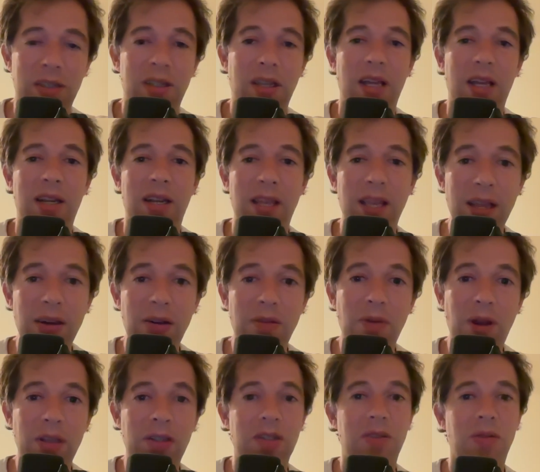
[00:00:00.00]
and it
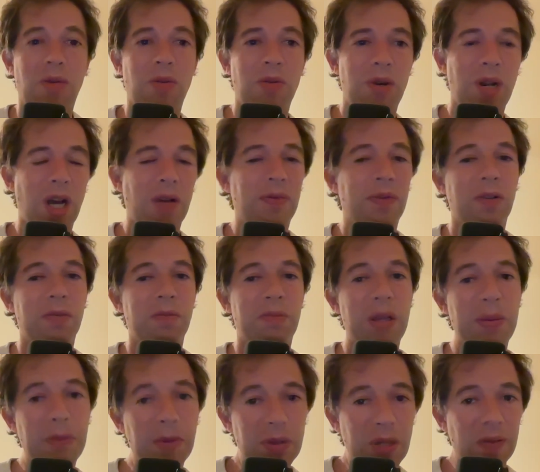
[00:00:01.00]
writes its own novel and
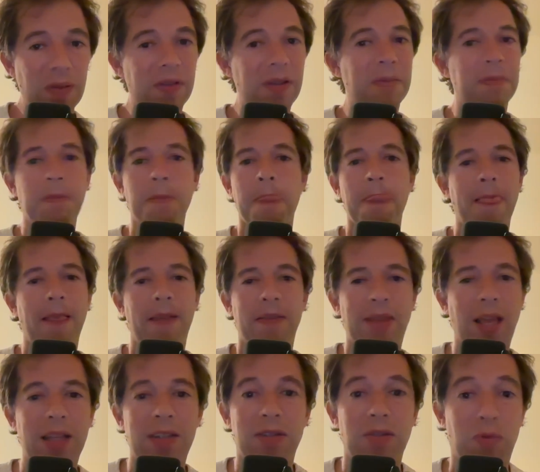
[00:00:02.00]
people love it,
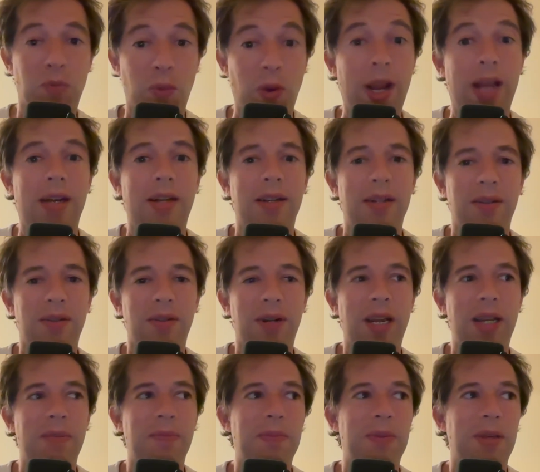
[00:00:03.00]
that's great,
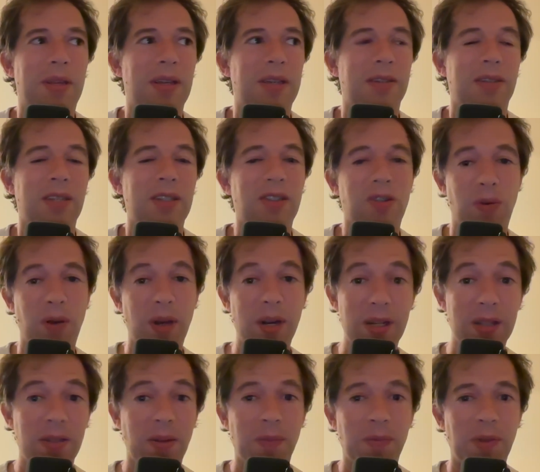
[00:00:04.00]
right? Because it's
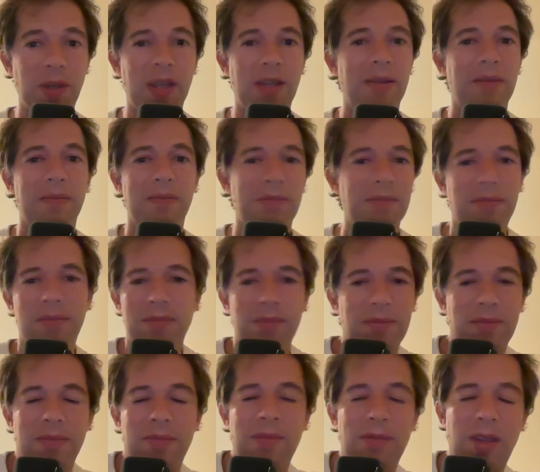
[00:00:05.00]
created something,
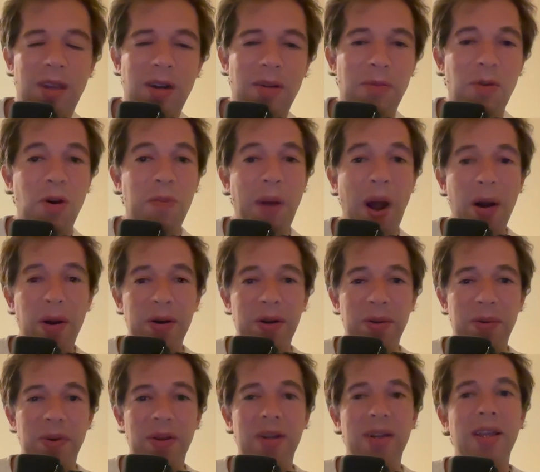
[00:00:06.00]
more power
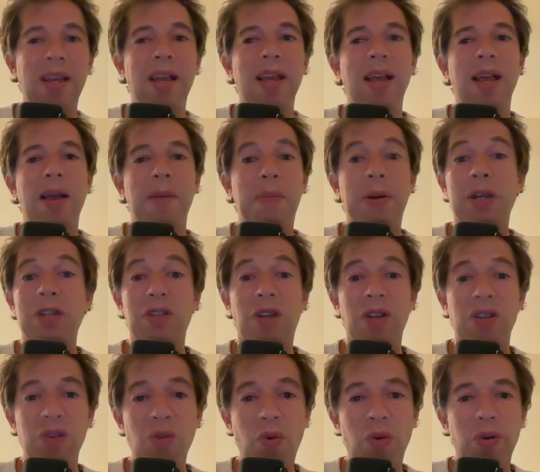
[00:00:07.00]
to it, but it's
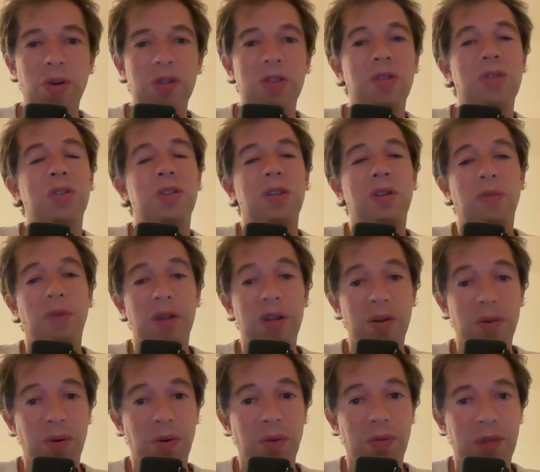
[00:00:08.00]
not yours. You should create
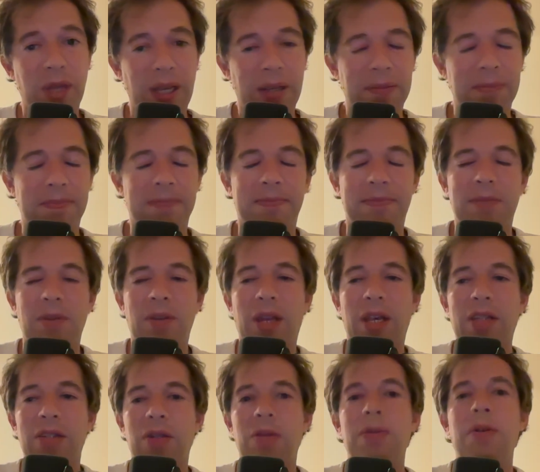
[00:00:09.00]
your own thing.
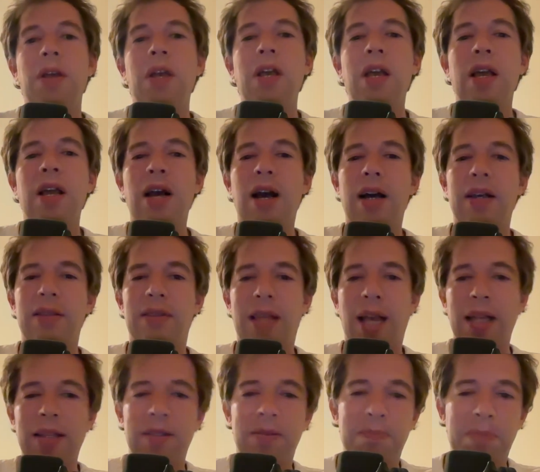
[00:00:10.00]
Okay, so
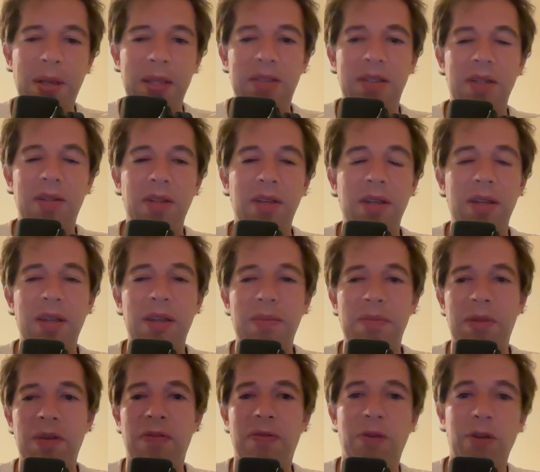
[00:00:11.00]
that's basically
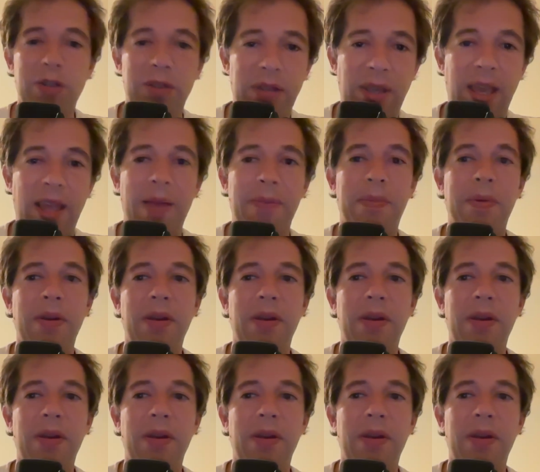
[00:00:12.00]
the first camp.